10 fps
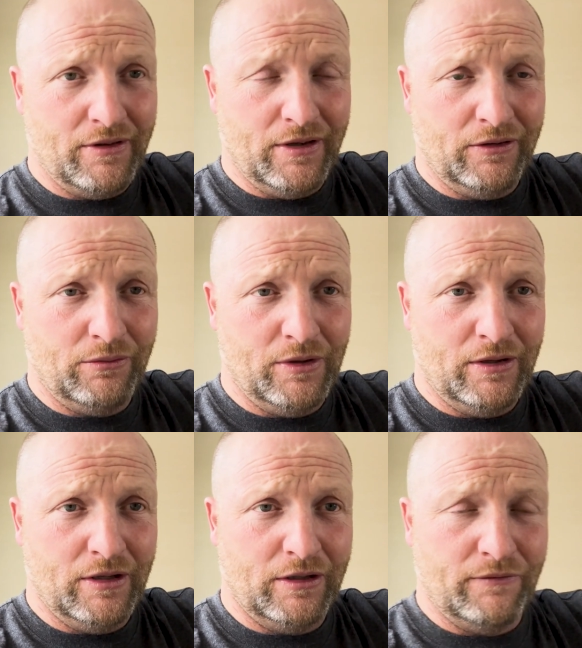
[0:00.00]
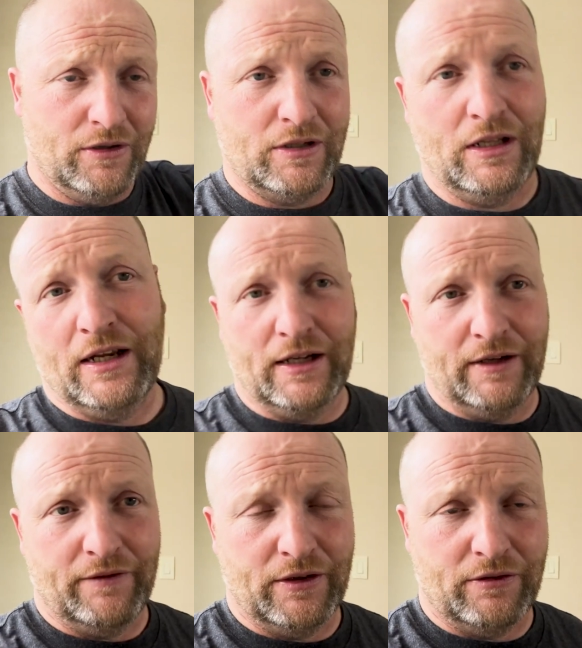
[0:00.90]
this one, this first leg
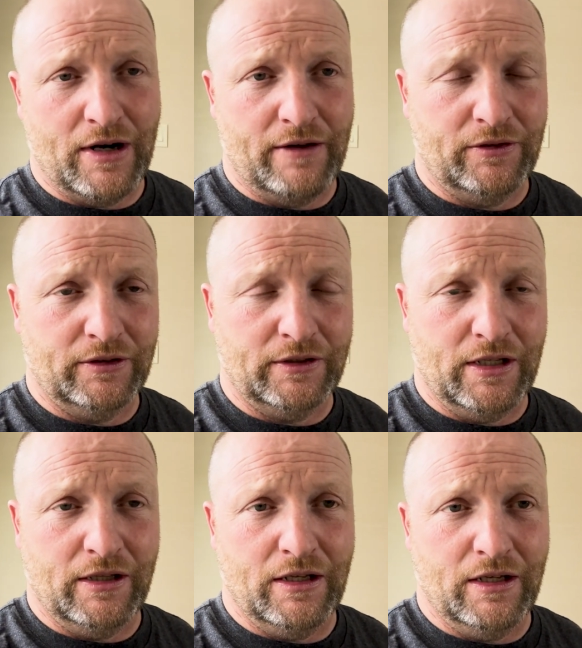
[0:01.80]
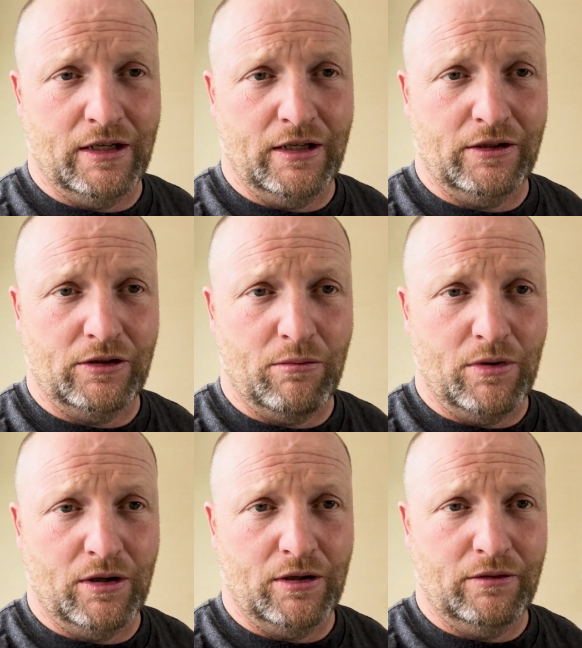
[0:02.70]
of the travels, and then
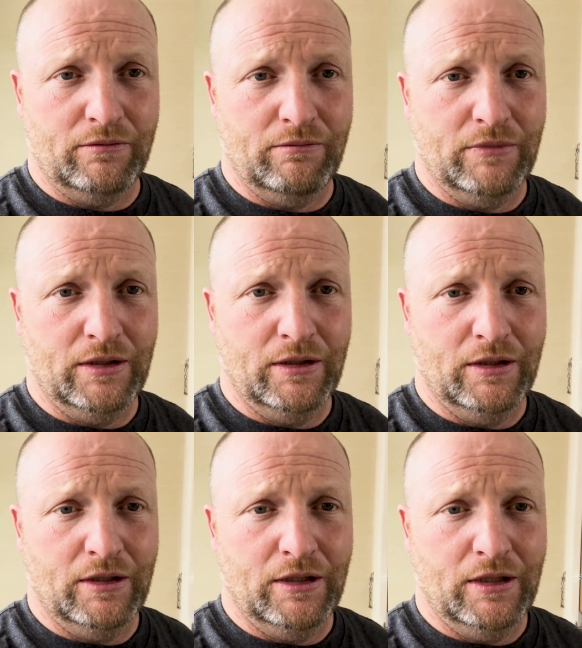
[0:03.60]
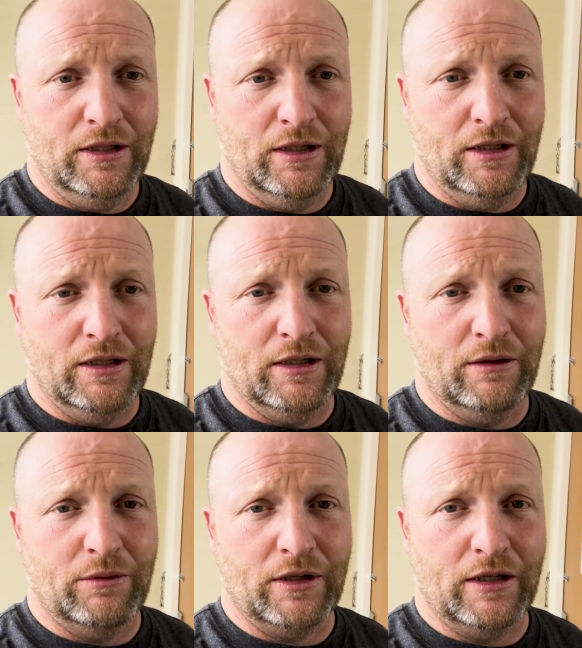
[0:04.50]
tomorrow
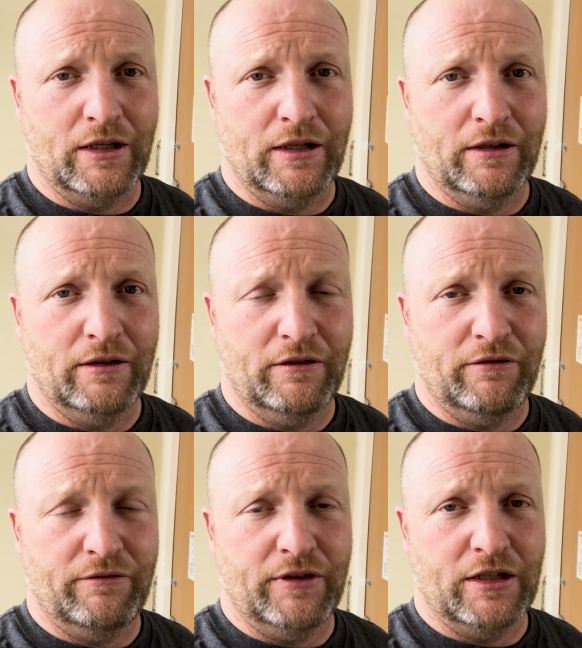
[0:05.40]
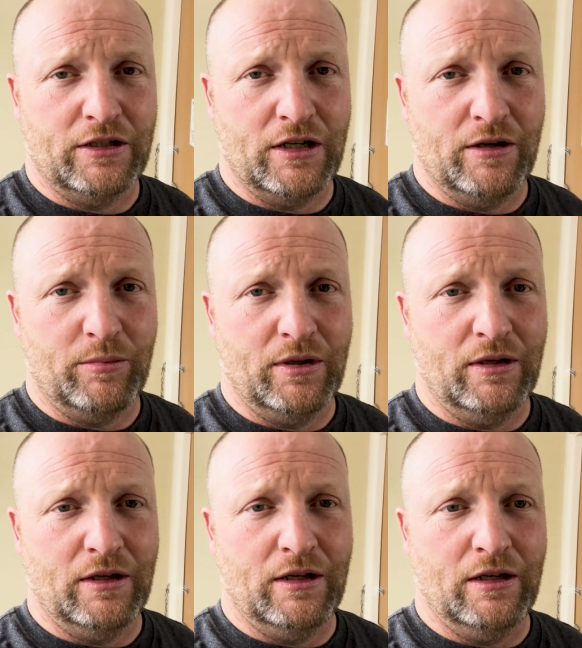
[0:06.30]
we're gonna finish up
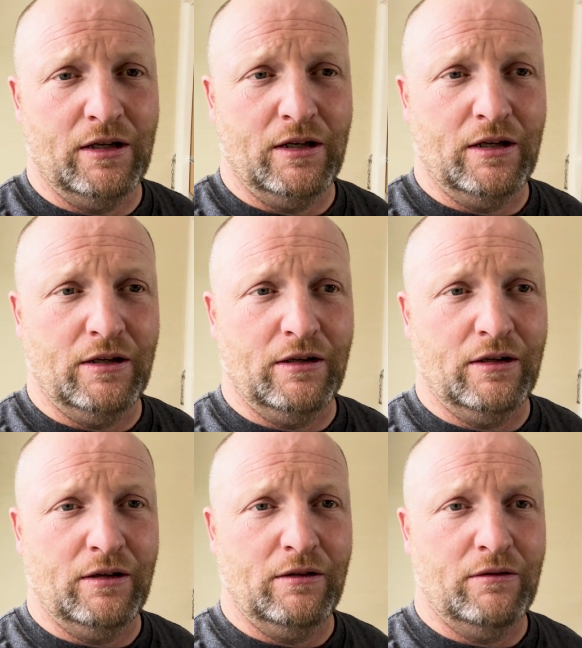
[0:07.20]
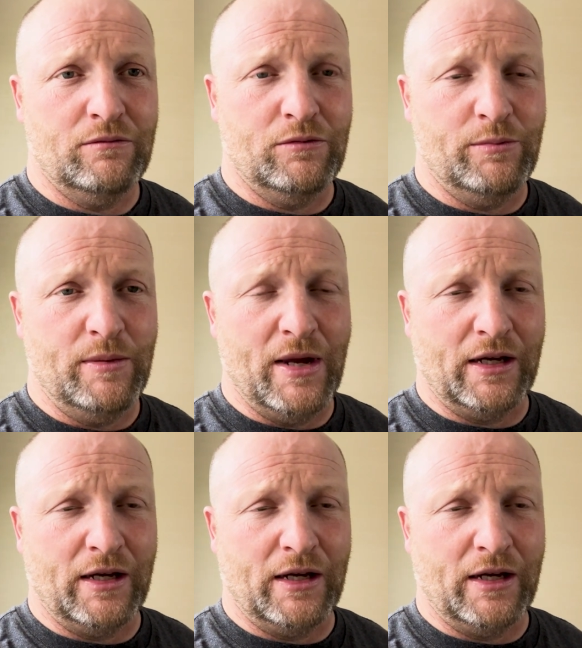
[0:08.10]
and we'll be back